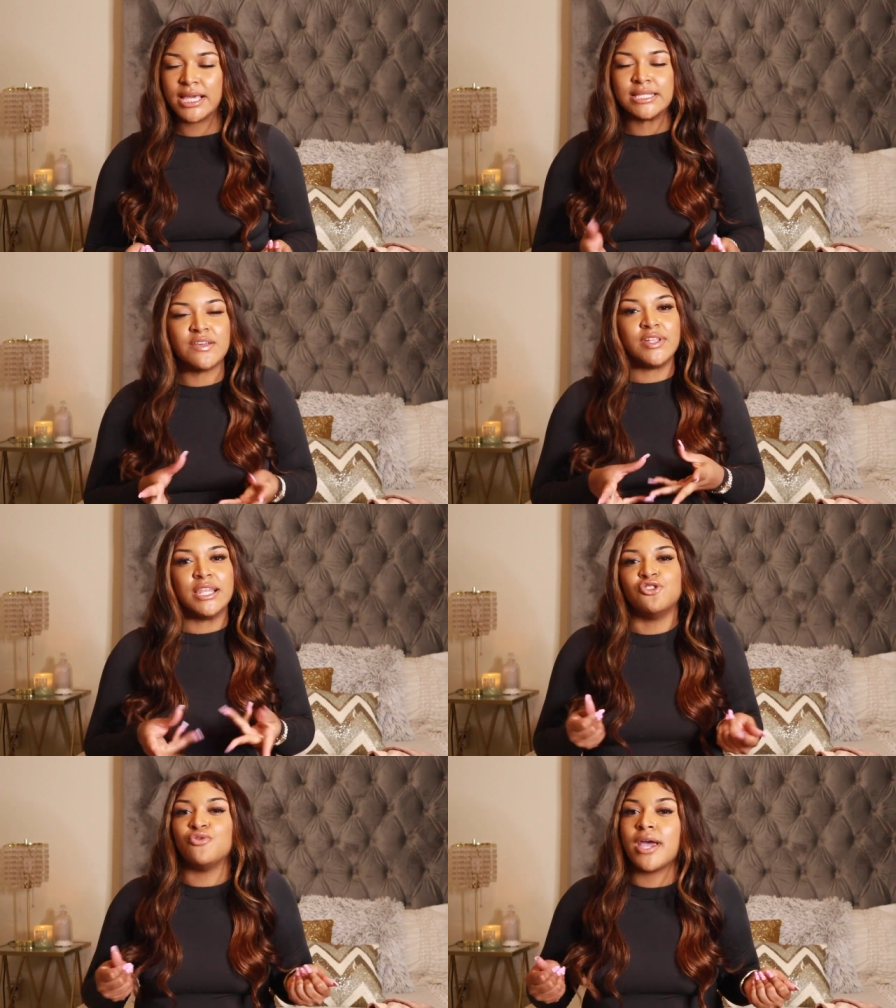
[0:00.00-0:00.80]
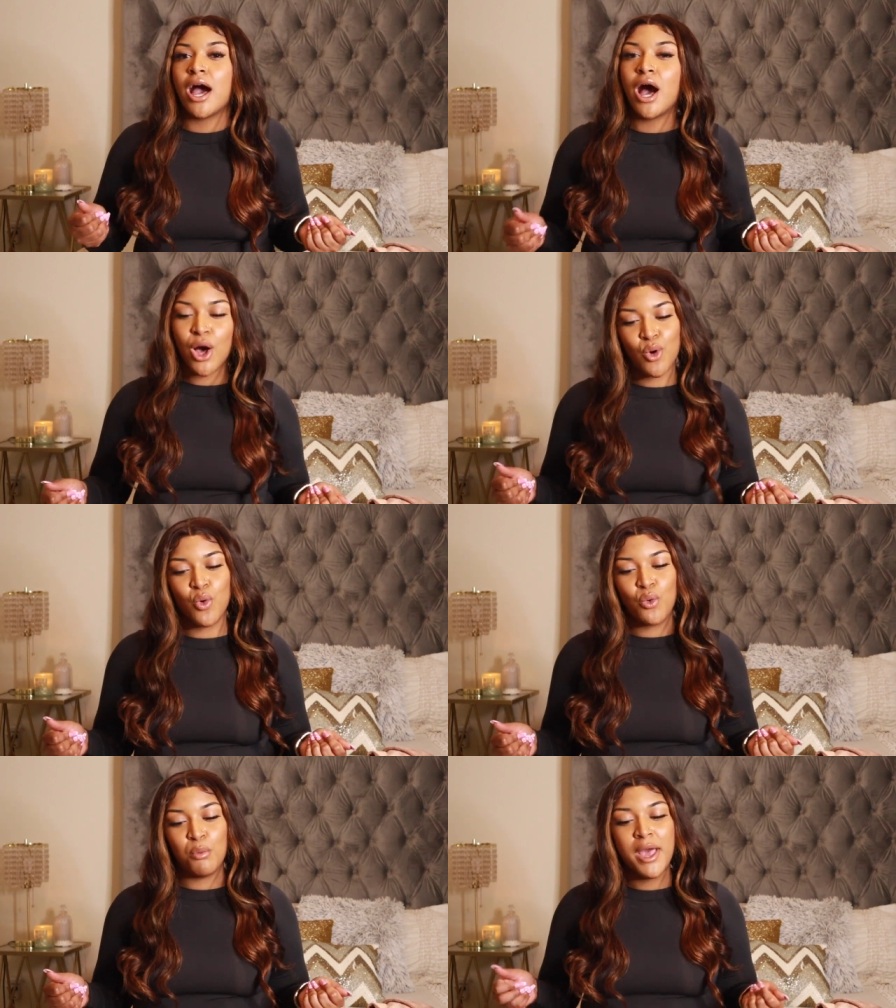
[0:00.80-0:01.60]
it's giving luxury at
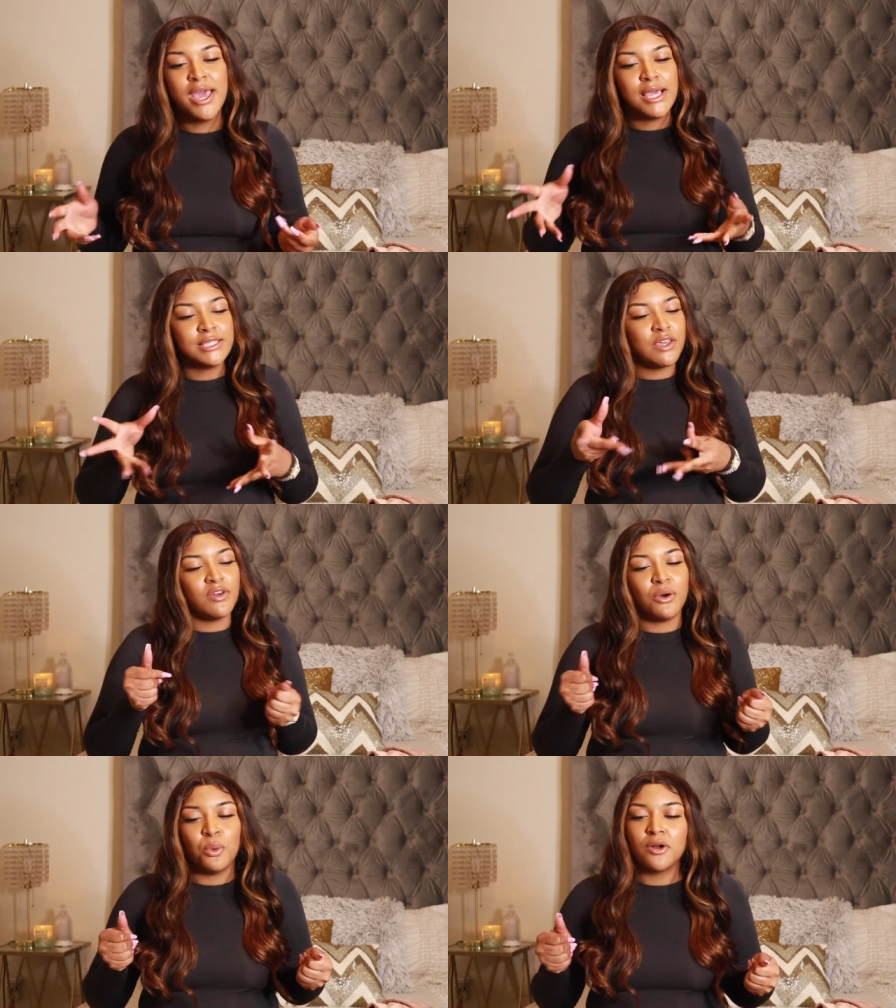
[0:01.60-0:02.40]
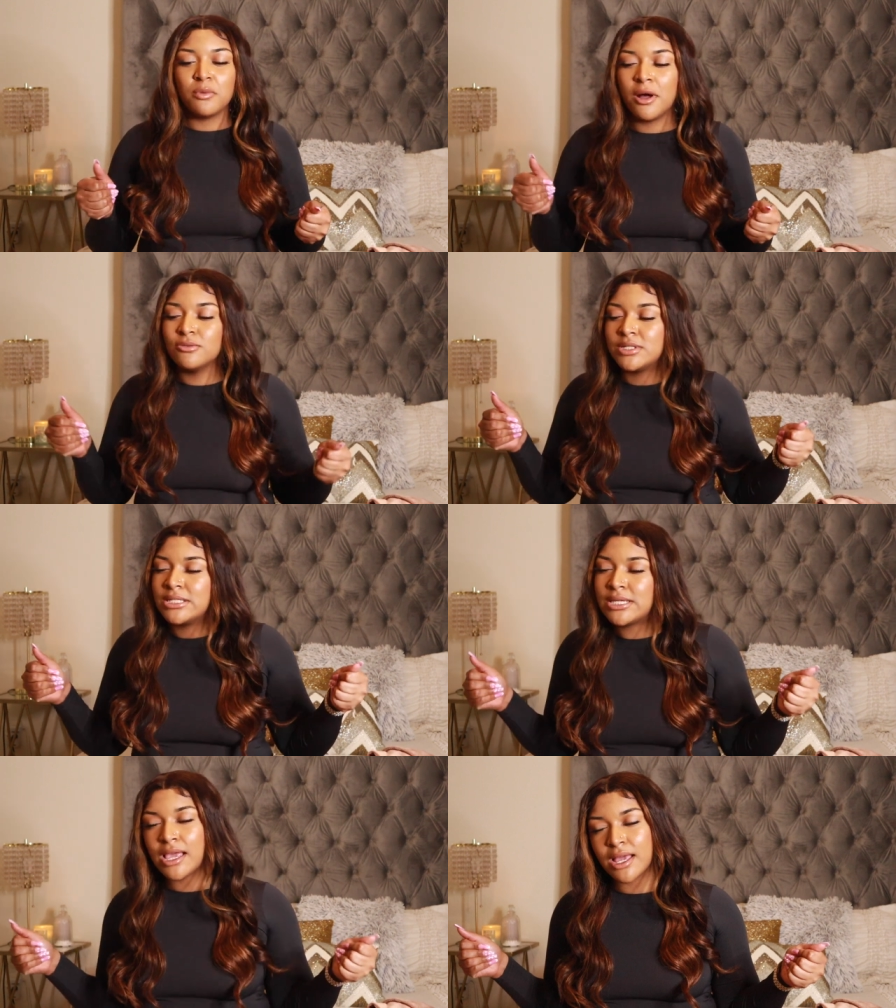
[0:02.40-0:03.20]
home it's giving work from home
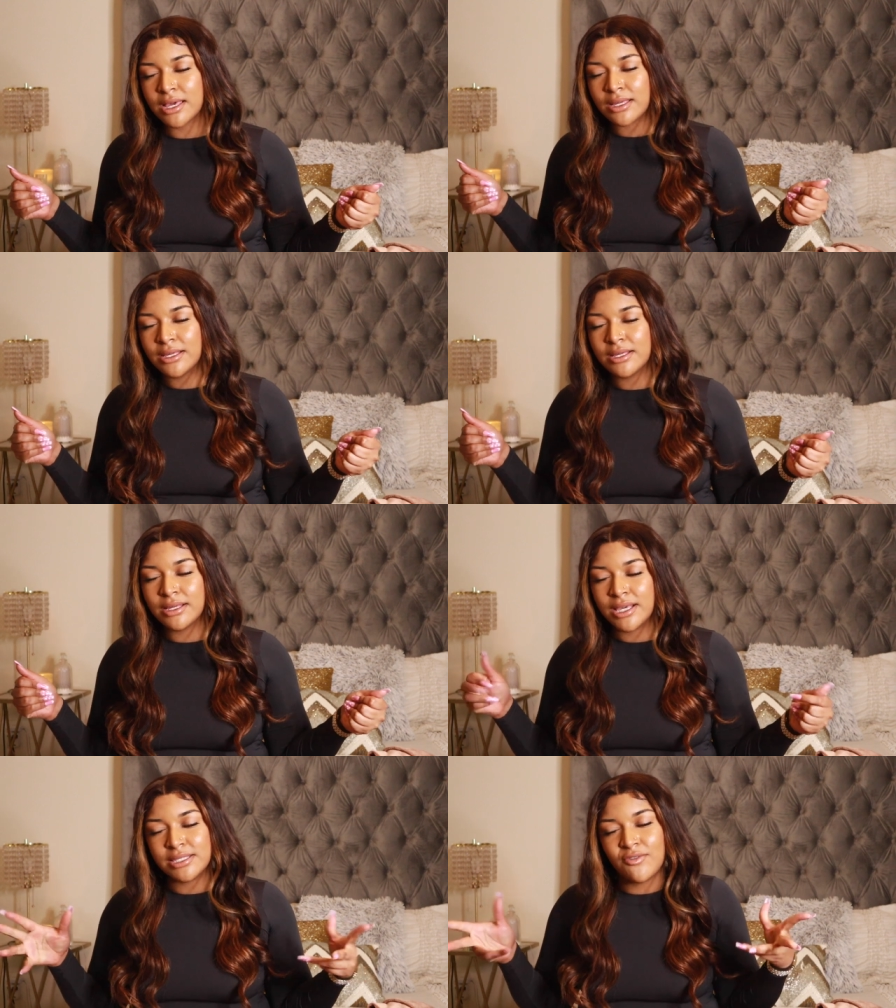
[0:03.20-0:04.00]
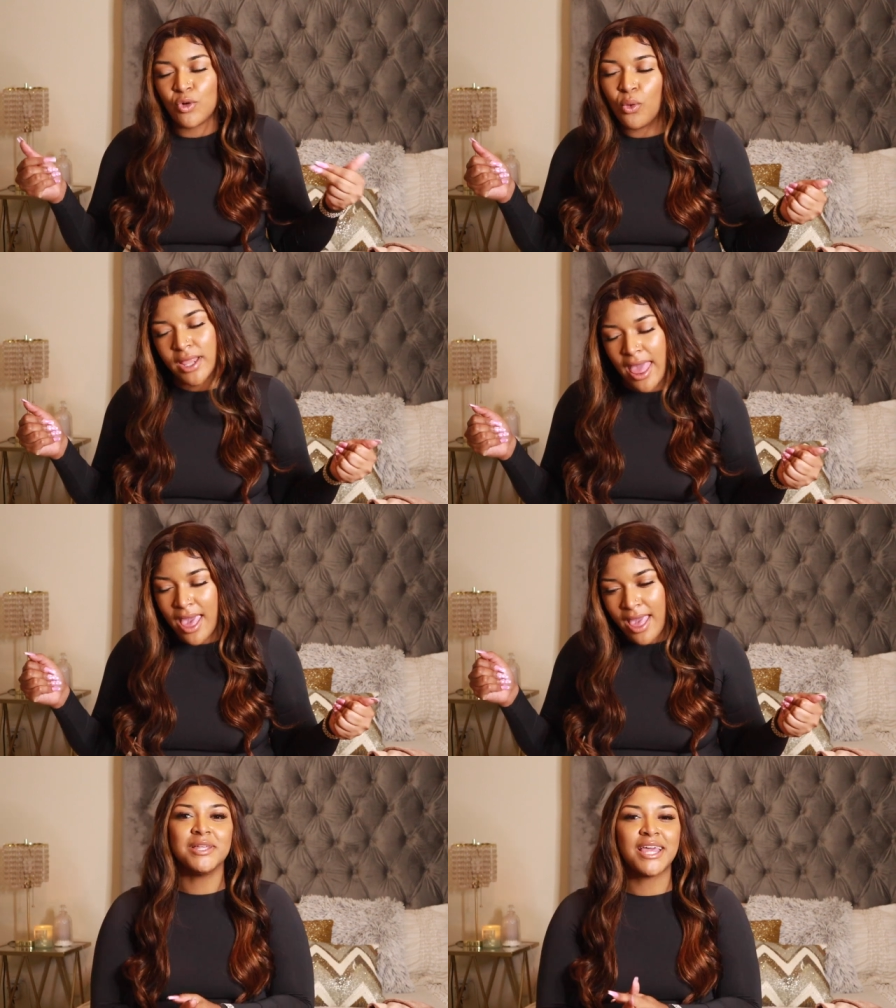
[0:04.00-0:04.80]
chic it's giving all
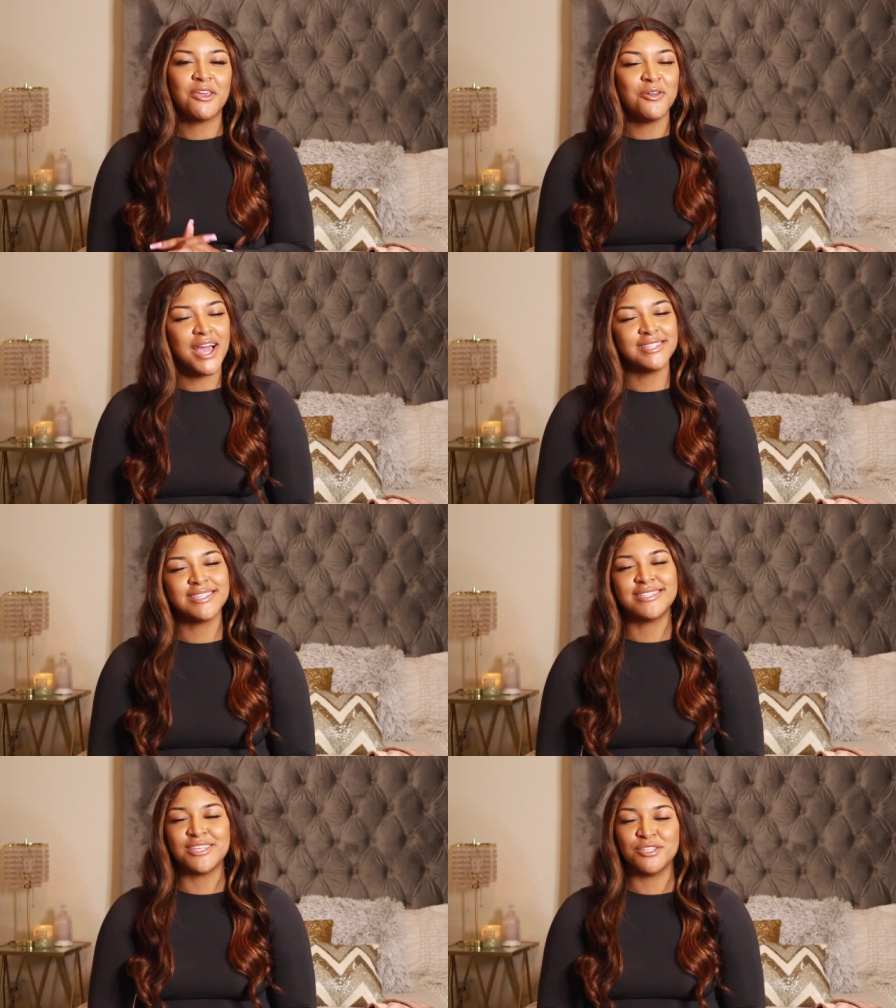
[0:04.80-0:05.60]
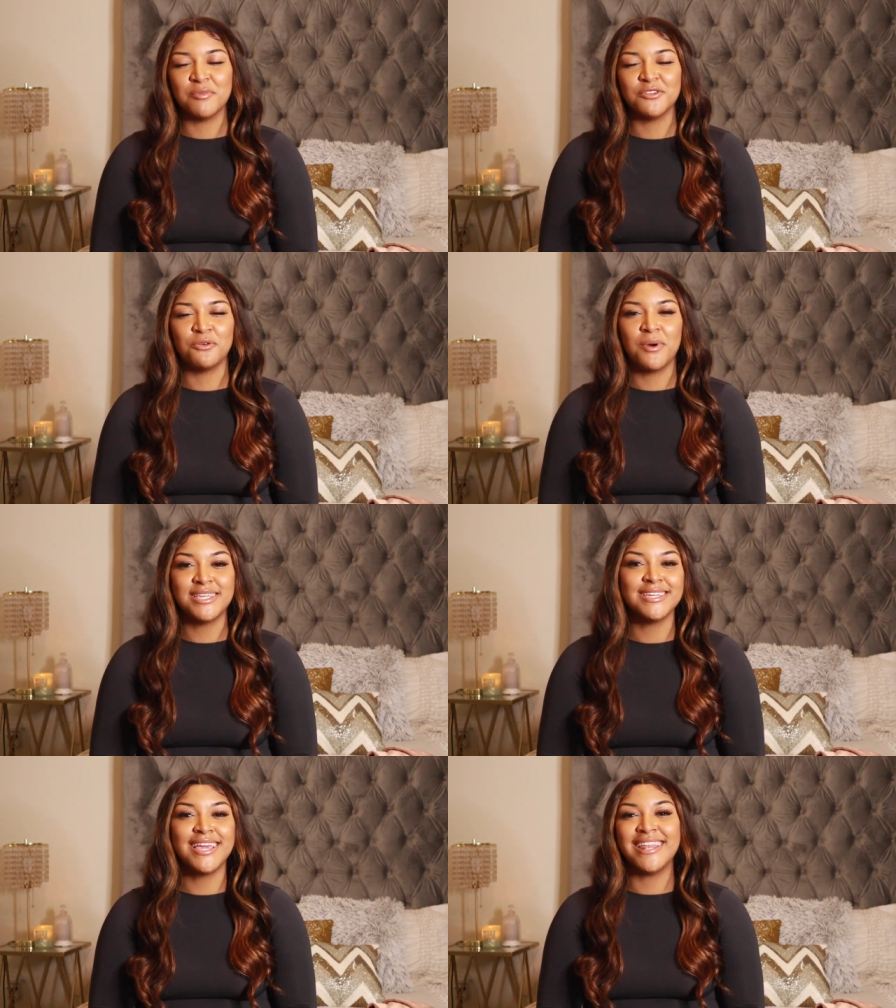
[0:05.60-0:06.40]
that but thank you guys so so much for
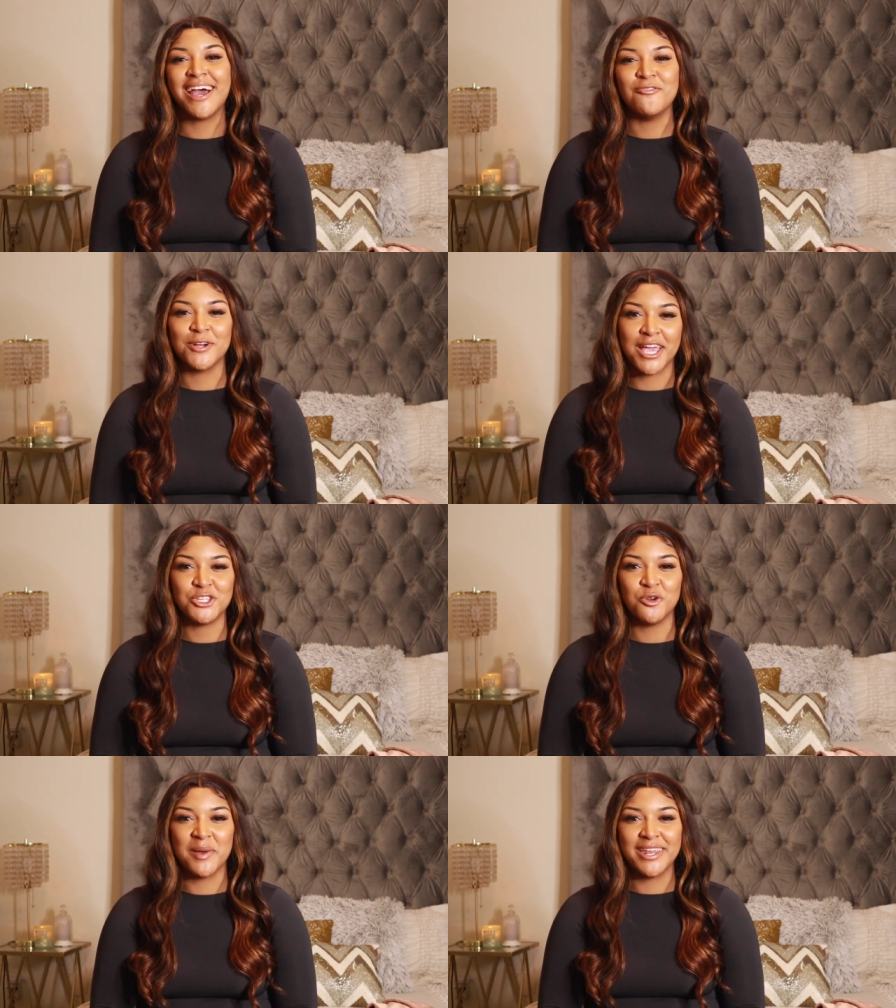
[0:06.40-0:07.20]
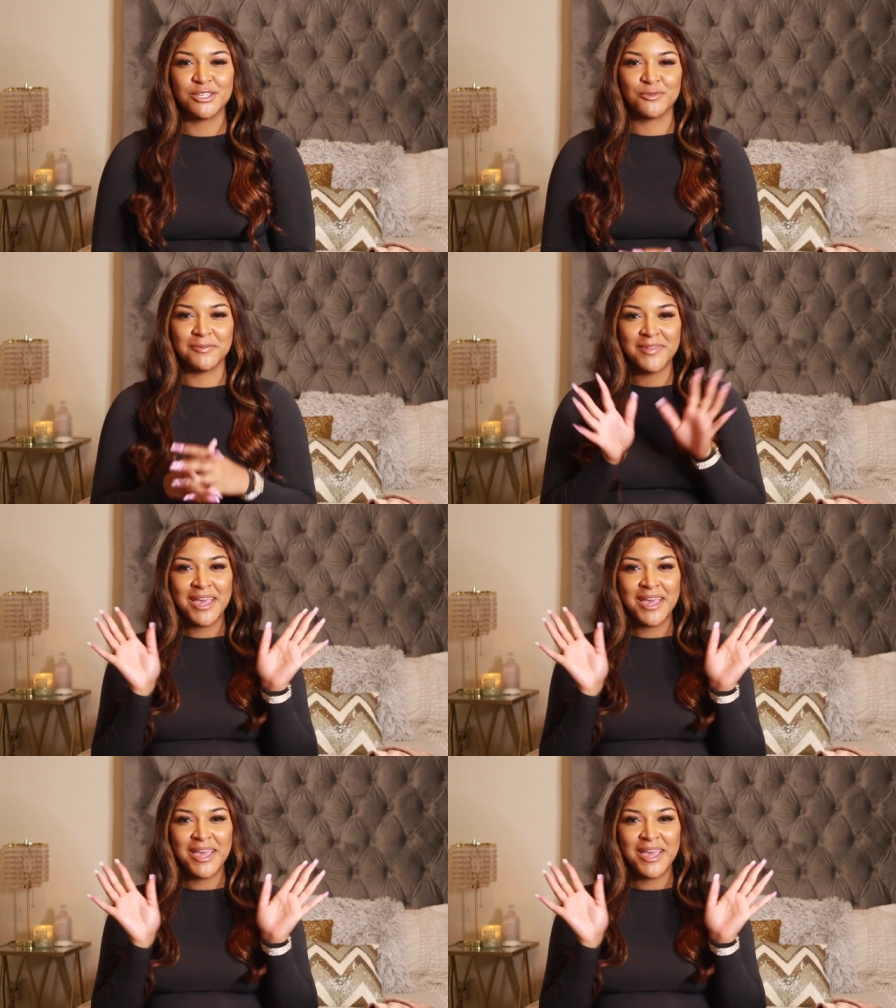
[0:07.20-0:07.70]
watching and i will catch you in my next one